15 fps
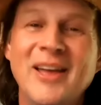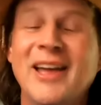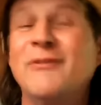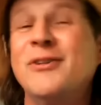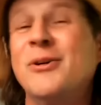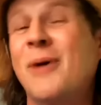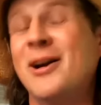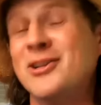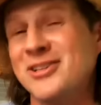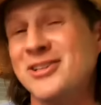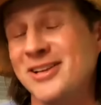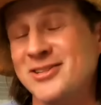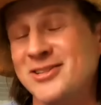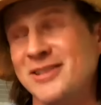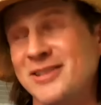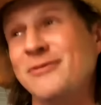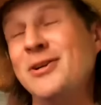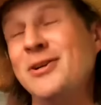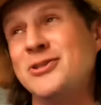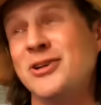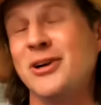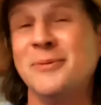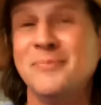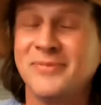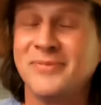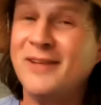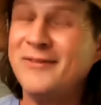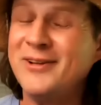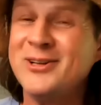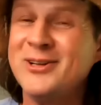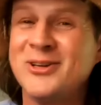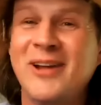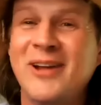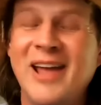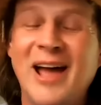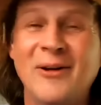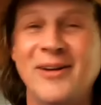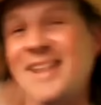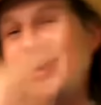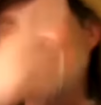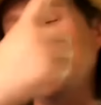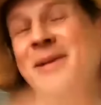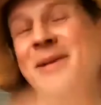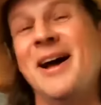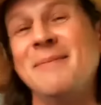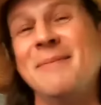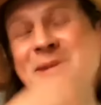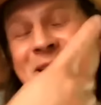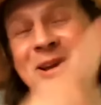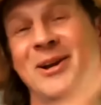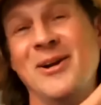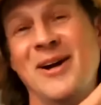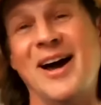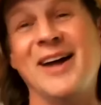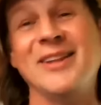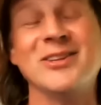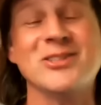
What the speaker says: If you're watching this in the future, that video is already out, and it'll be up here on the